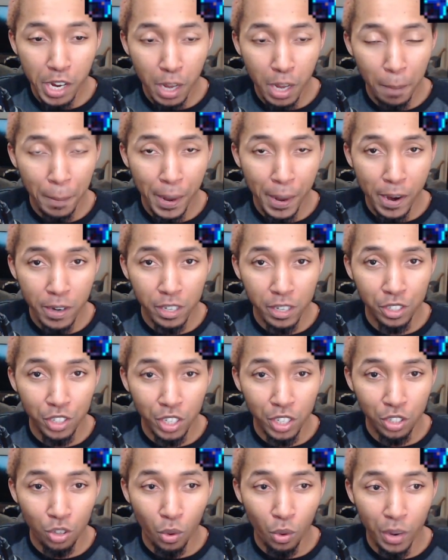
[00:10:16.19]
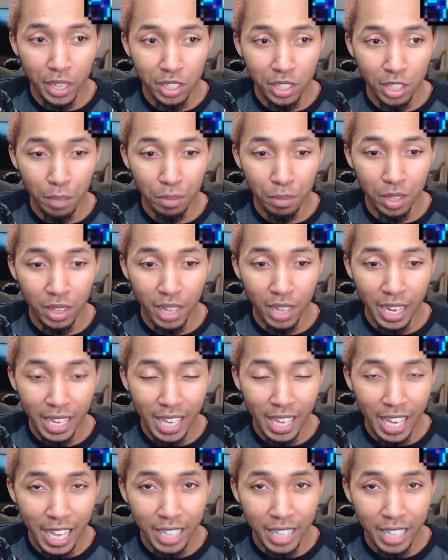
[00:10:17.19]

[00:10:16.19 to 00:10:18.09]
compared to just going something like